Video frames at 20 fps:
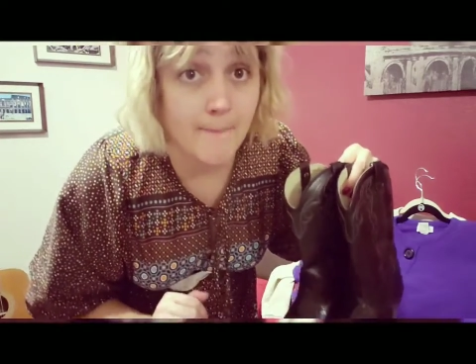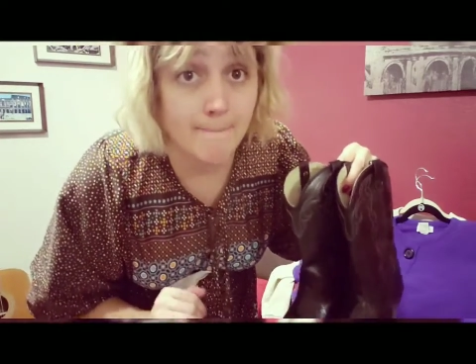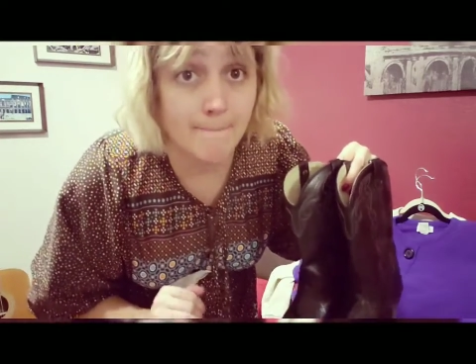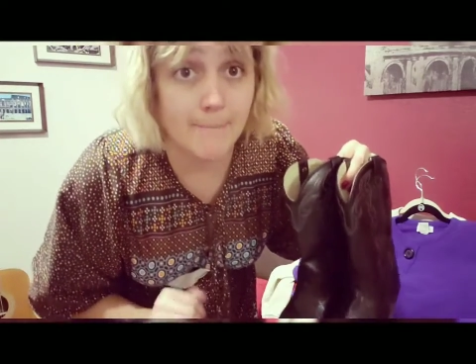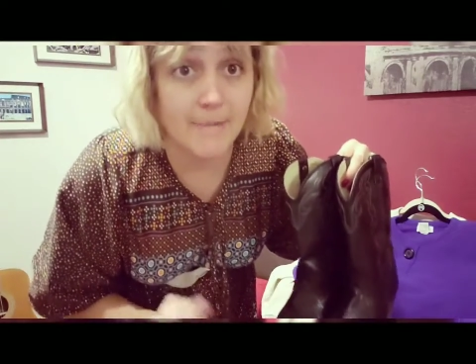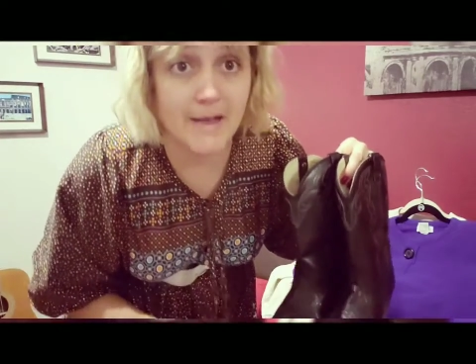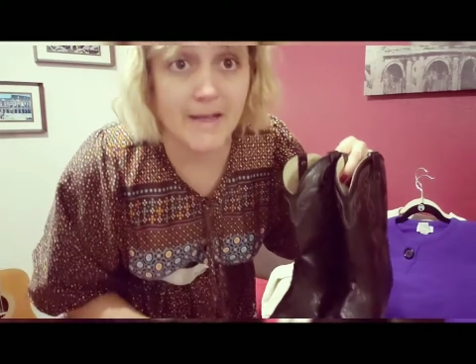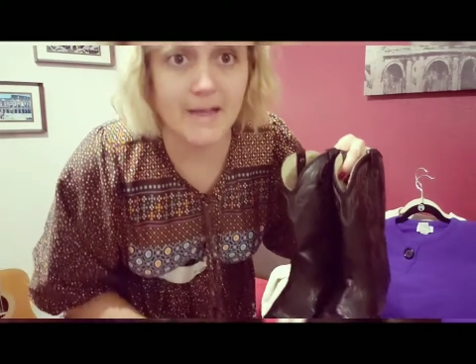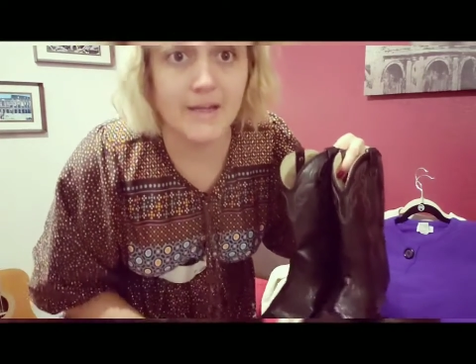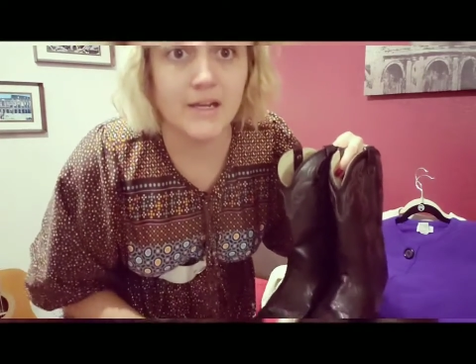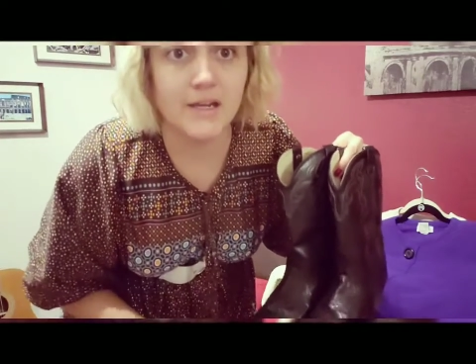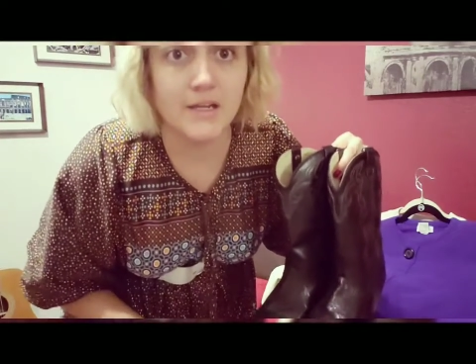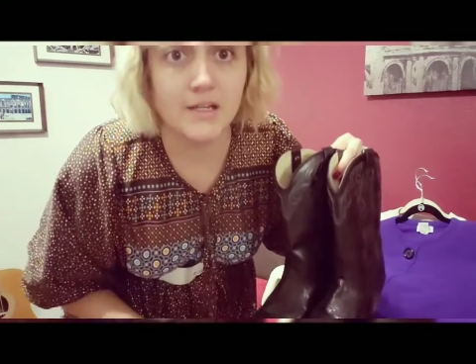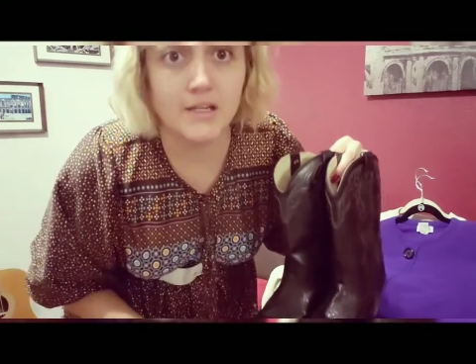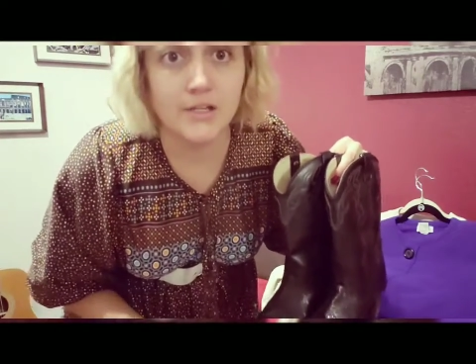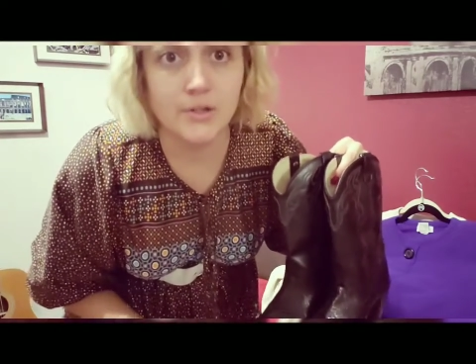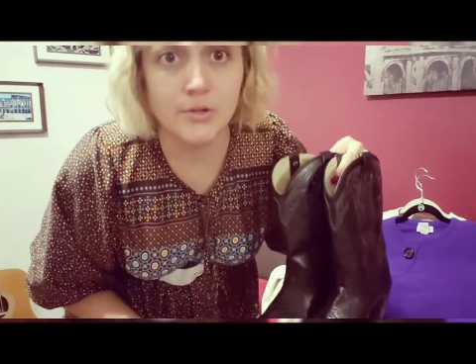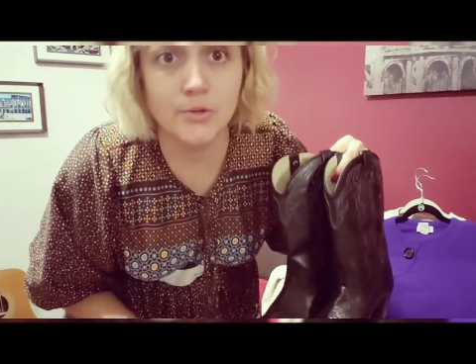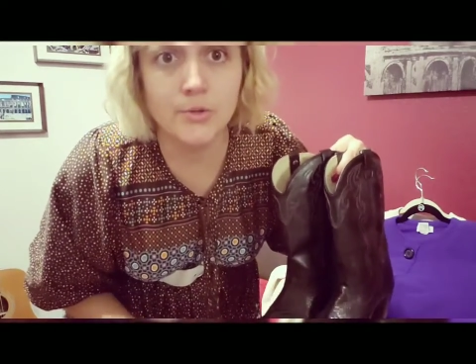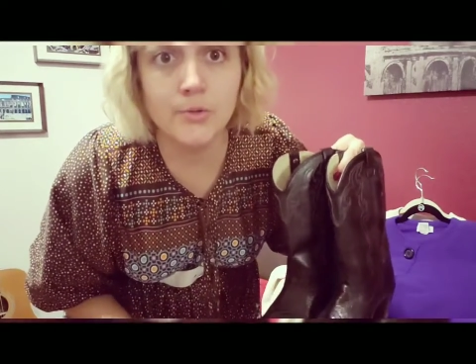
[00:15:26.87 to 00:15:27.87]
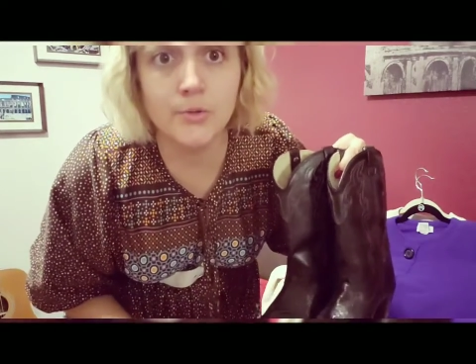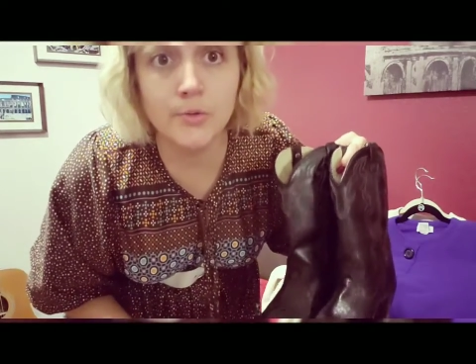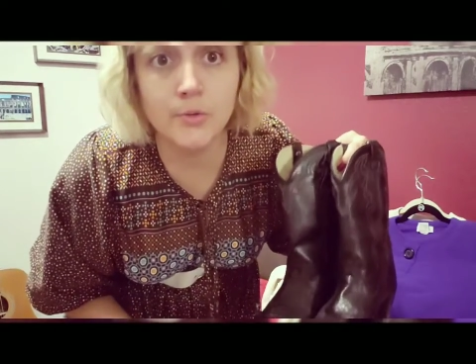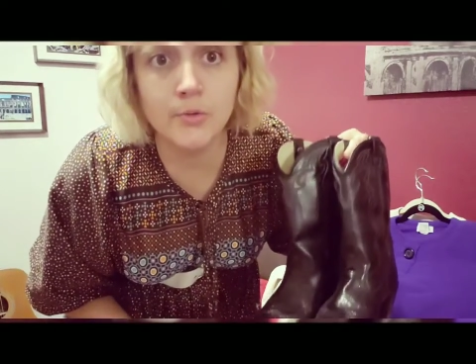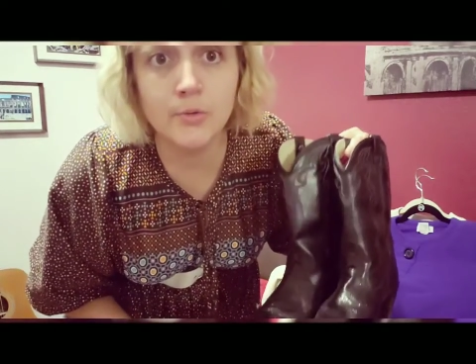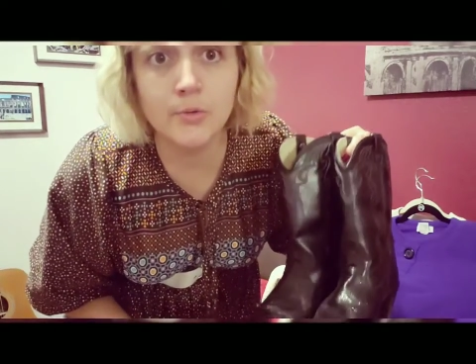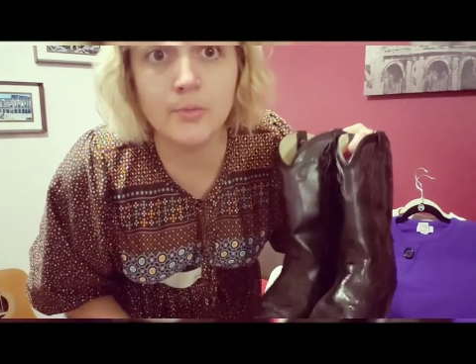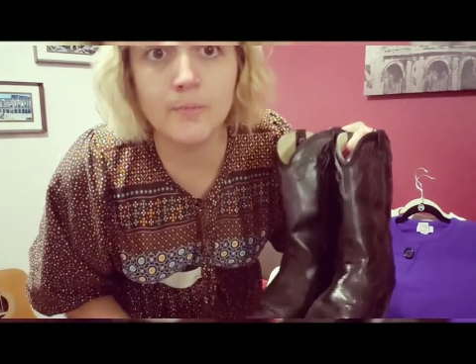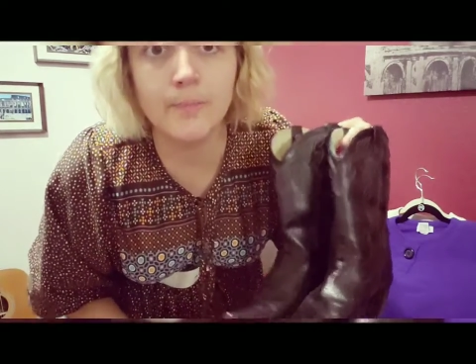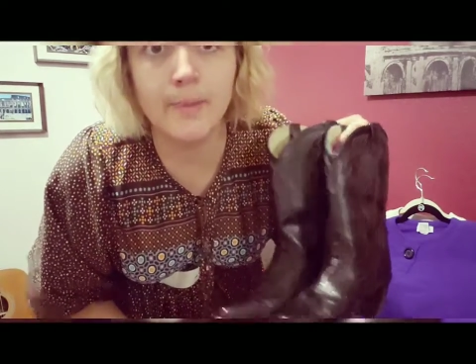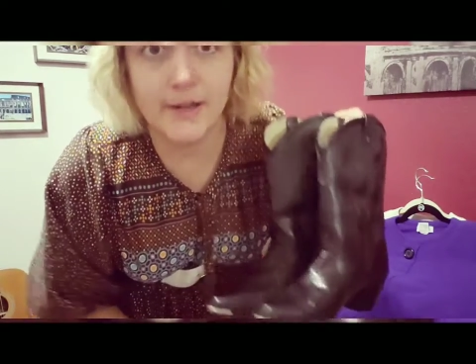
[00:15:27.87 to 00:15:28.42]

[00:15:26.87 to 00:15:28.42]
But you